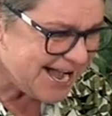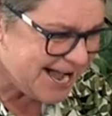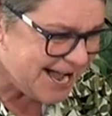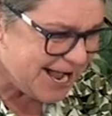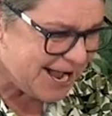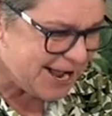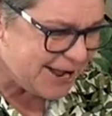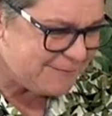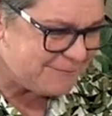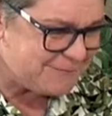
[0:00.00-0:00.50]

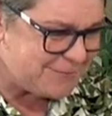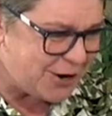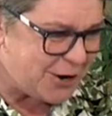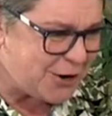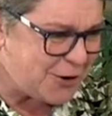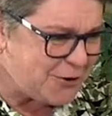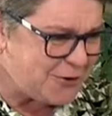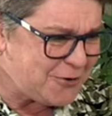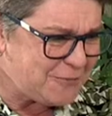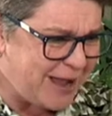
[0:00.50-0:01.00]
Um,
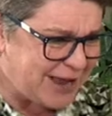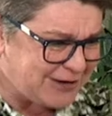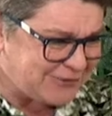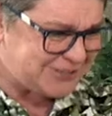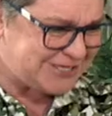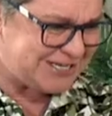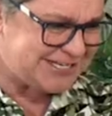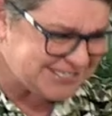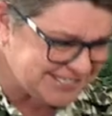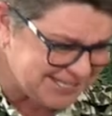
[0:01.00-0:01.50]
oh my
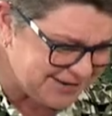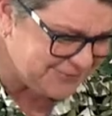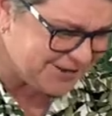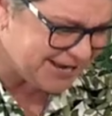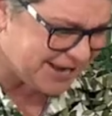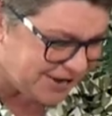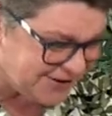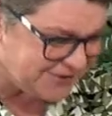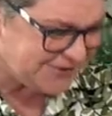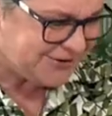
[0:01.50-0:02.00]
goodness, there
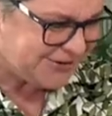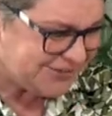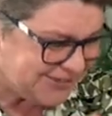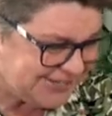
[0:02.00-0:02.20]
we go.